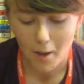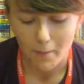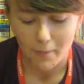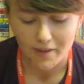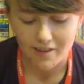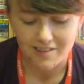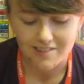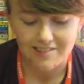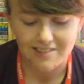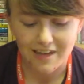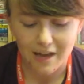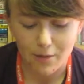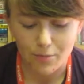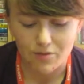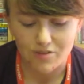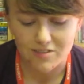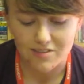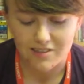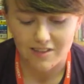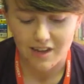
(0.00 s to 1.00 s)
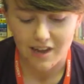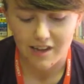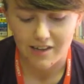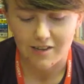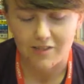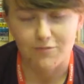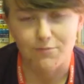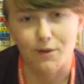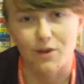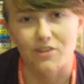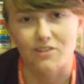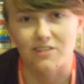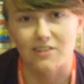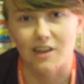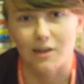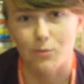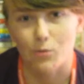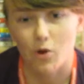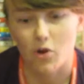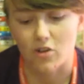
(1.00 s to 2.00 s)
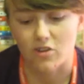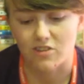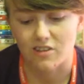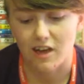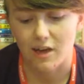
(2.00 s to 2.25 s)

because that was the kind of person I was.